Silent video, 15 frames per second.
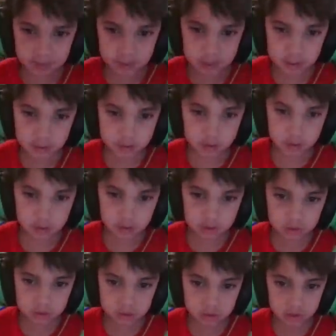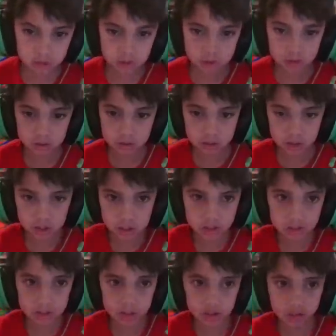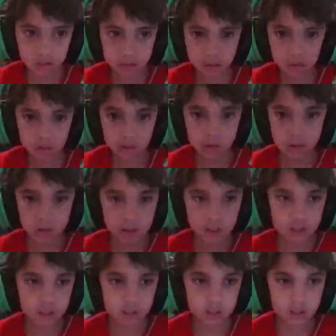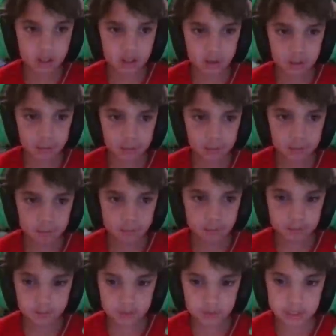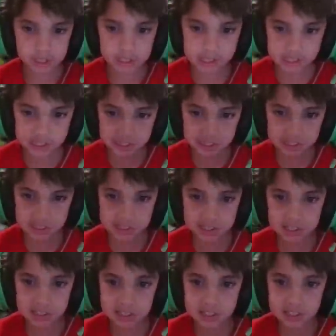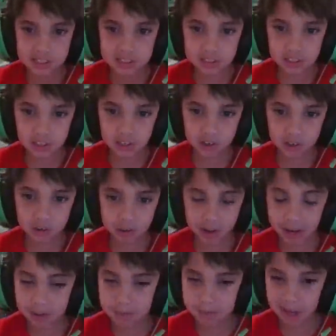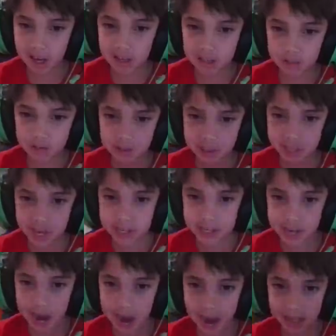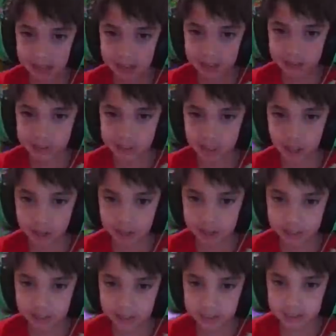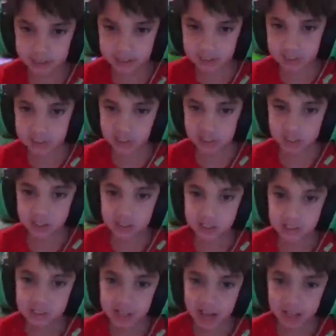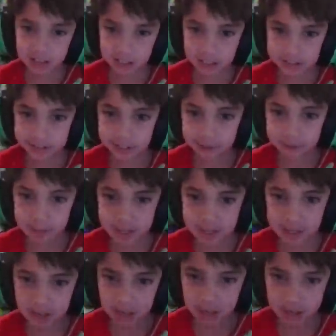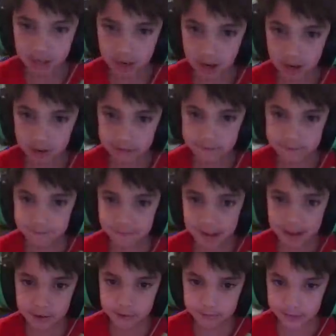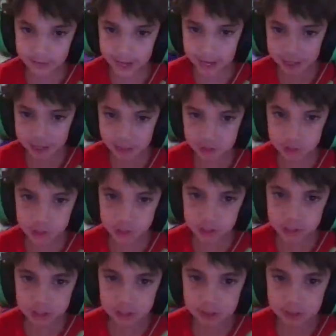keystrokes? I, I don't know. Um, these. So, I'm not using any hacked clients that like give me an unfair advantage.